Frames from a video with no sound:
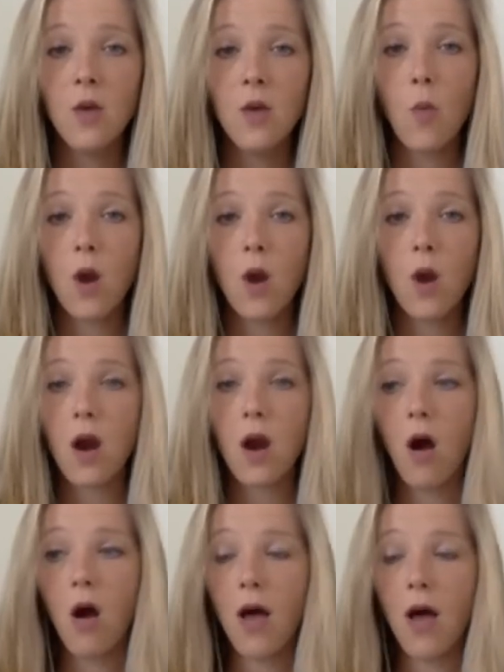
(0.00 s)
we're
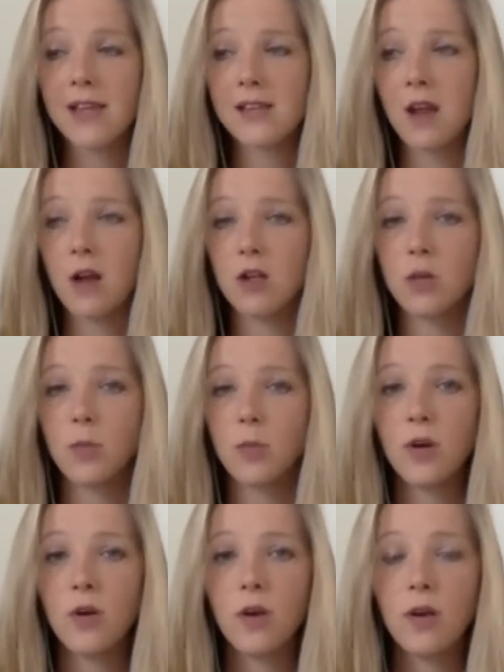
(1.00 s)
all, as an
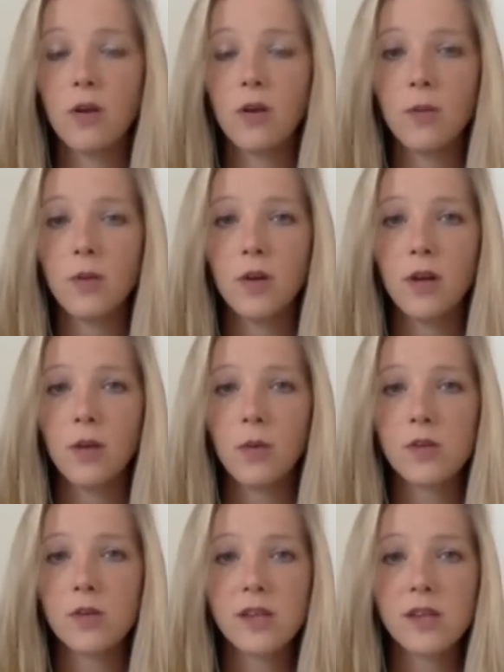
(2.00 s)
entrepreneurial community, we're
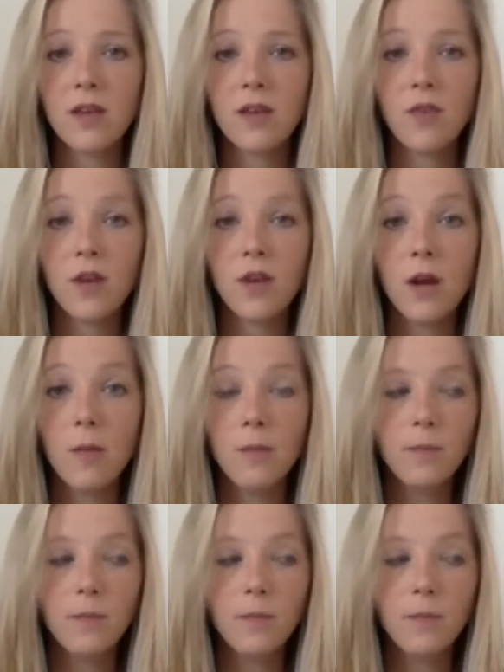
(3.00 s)
seeking freedom,